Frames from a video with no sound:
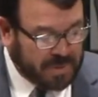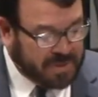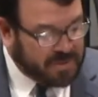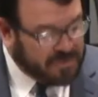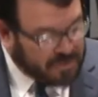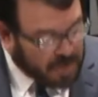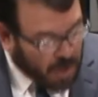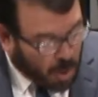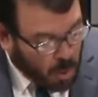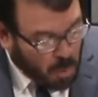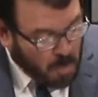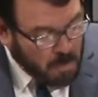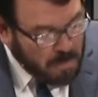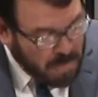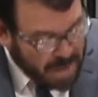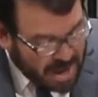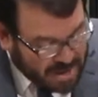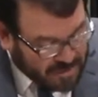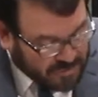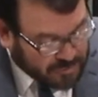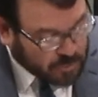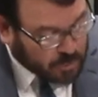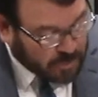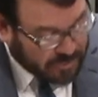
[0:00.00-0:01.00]
But don't
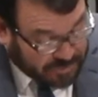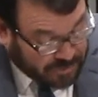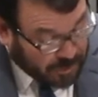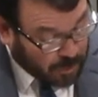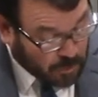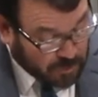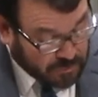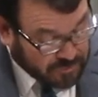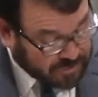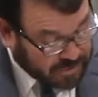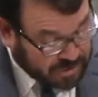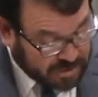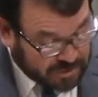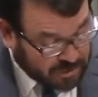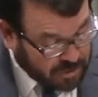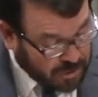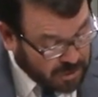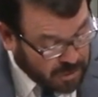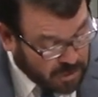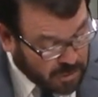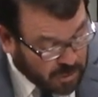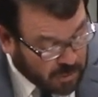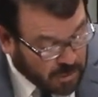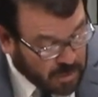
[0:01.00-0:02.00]
mess with those that
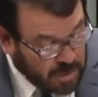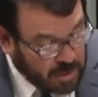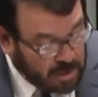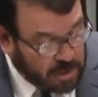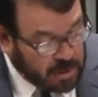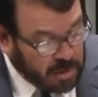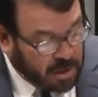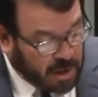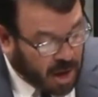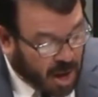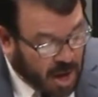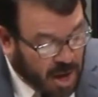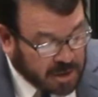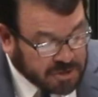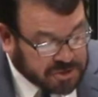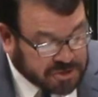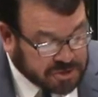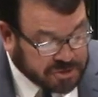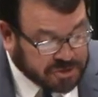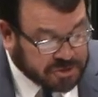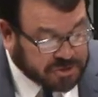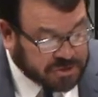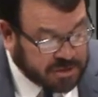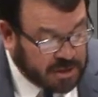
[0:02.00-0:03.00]
do.
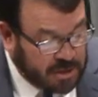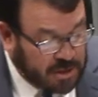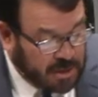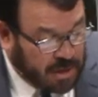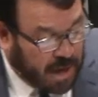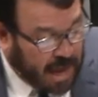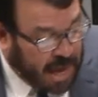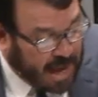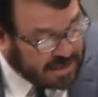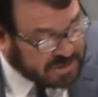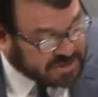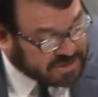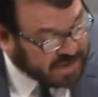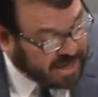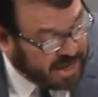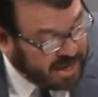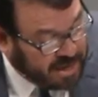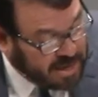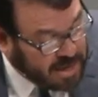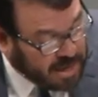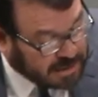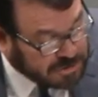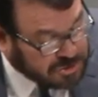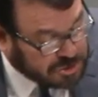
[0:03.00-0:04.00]
Conscious, I
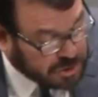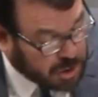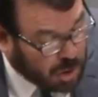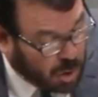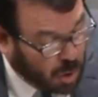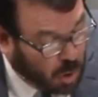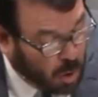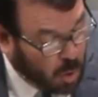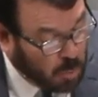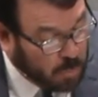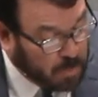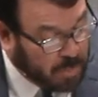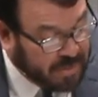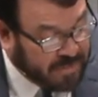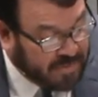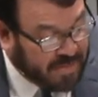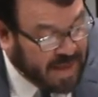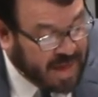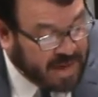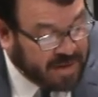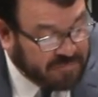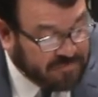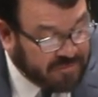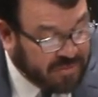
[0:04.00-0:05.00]
say, not your own,
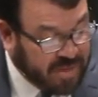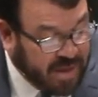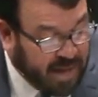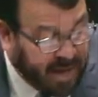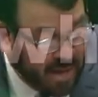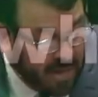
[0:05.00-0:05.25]
but that of